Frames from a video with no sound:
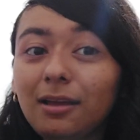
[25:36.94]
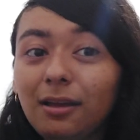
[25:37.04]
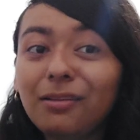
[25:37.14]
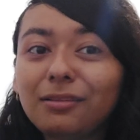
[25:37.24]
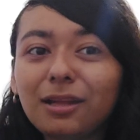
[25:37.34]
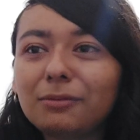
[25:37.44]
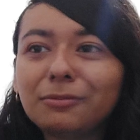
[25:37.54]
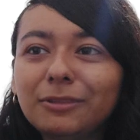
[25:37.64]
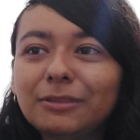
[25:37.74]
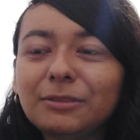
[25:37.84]

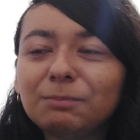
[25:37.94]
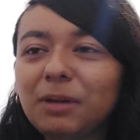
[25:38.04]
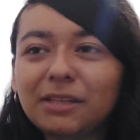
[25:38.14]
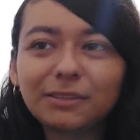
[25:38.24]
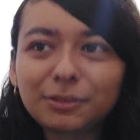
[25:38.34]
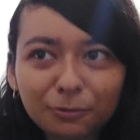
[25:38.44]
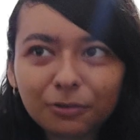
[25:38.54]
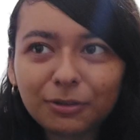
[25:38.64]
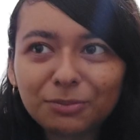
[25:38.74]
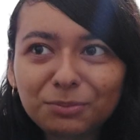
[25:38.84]
elaborate
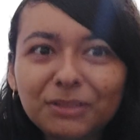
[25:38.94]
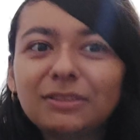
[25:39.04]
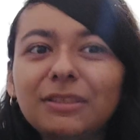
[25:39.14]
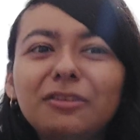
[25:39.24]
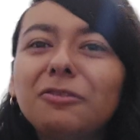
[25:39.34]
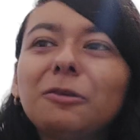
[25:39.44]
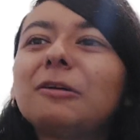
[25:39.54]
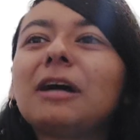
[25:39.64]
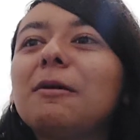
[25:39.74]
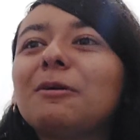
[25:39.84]
backstory because they don't
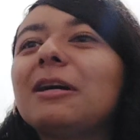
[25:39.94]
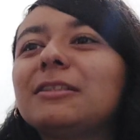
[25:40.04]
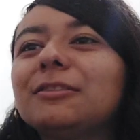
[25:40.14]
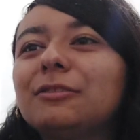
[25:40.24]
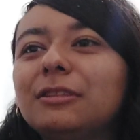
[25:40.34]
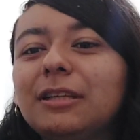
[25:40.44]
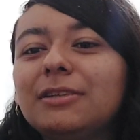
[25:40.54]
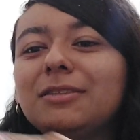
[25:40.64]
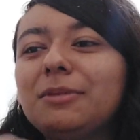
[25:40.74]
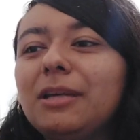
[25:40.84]
know how actually
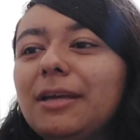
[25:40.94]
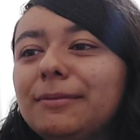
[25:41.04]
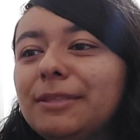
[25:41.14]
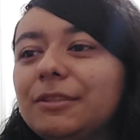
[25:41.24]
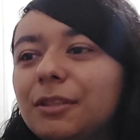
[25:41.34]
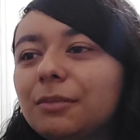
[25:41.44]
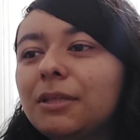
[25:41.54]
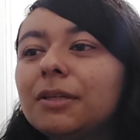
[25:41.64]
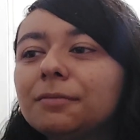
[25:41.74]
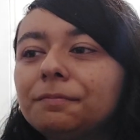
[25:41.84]
Denji became Chainsaw
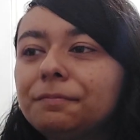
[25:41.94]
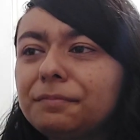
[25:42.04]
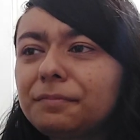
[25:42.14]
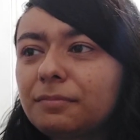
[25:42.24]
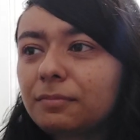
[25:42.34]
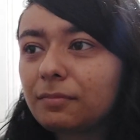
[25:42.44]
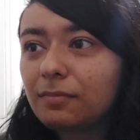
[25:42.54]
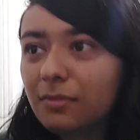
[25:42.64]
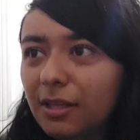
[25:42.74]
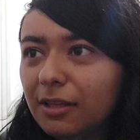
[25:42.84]
Man.
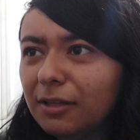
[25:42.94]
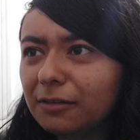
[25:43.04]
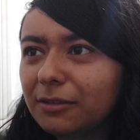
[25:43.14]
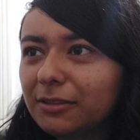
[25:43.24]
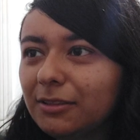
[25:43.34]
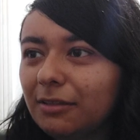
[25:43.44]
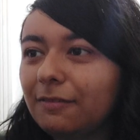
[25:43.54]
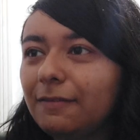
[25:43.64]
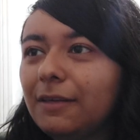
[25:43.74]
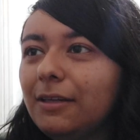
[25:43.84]
The reason I
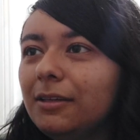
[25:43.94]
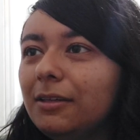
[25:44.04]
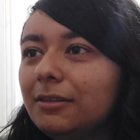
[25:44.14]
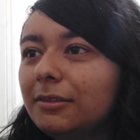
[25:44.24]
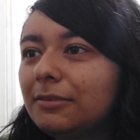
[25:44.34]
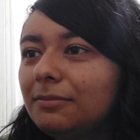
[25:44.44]
fight